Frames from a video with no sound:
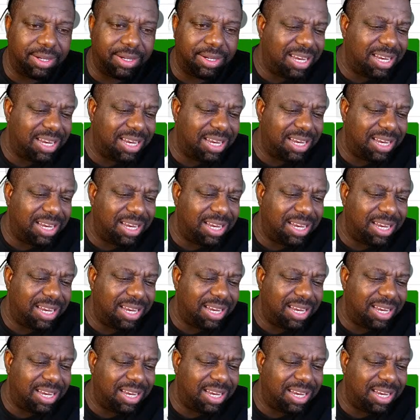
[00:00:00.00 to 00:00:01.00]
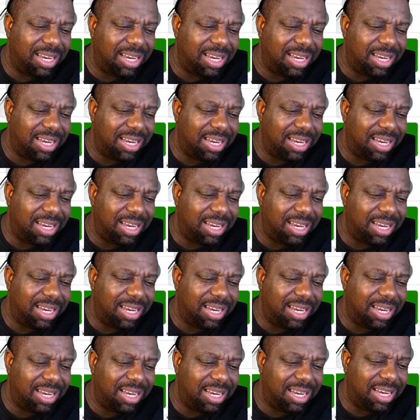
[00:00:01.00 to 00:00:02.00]
I didn't feel. I didn't
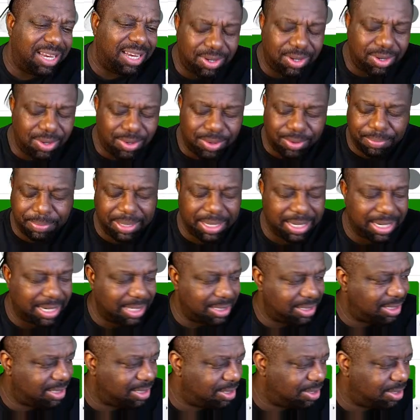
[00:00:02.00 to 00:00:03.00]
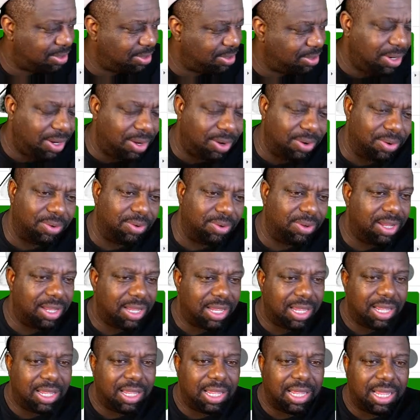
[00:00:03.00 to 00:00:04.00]
see. I don't know, man. I just don't know.
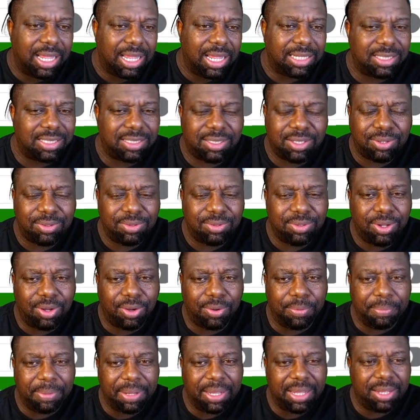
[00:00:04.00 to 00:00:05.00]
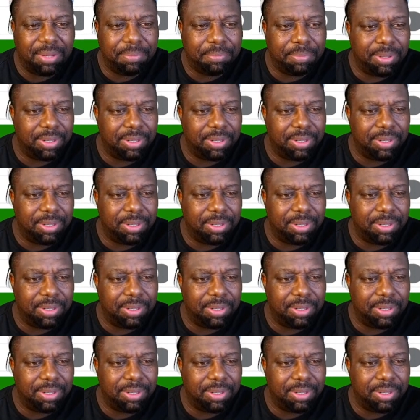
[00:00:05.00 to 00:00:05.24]
I just don't know, man.